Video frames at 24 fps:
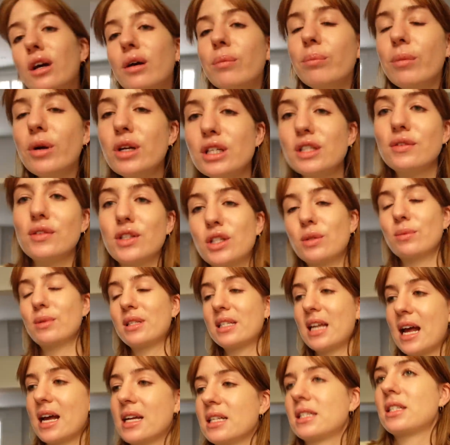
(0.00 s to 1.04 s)
most of it's
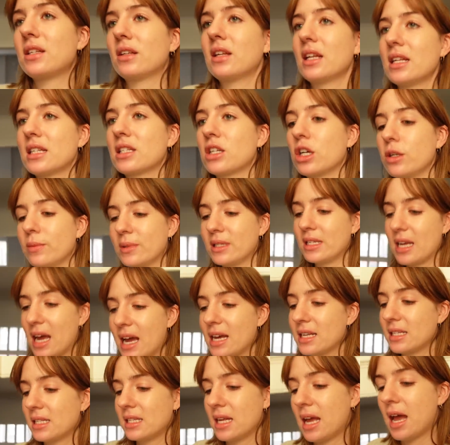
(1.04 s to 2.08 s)
upstairs, so let's go
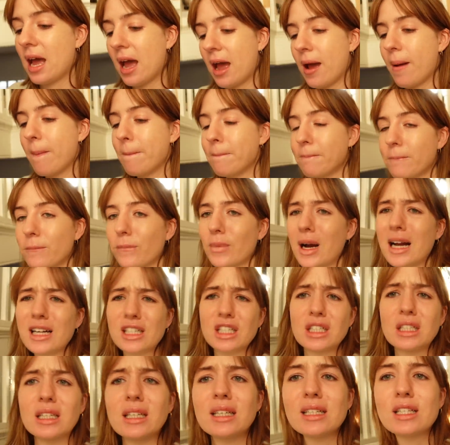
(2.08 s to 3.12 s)
upstairs.
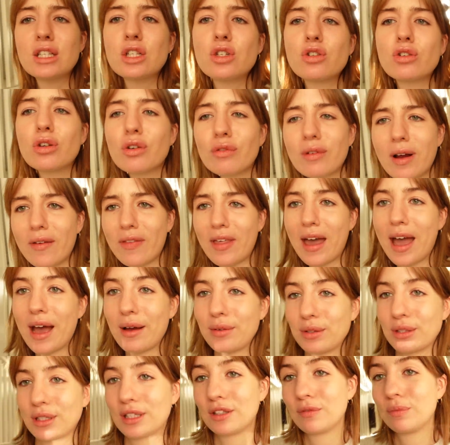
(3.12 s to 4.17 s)
Actually, it's strewn around the
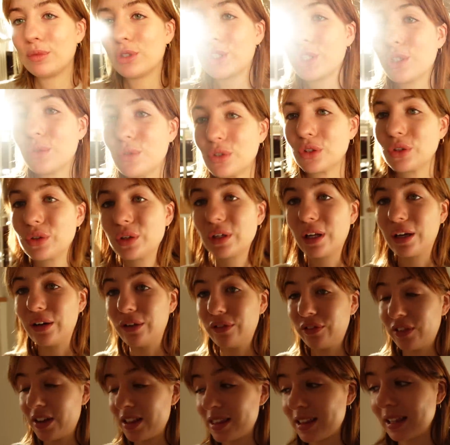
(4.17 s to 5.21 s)
house because I've been shooting all
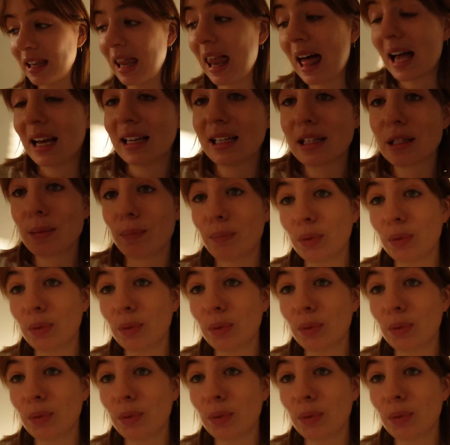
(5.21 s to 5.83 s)
over. The light's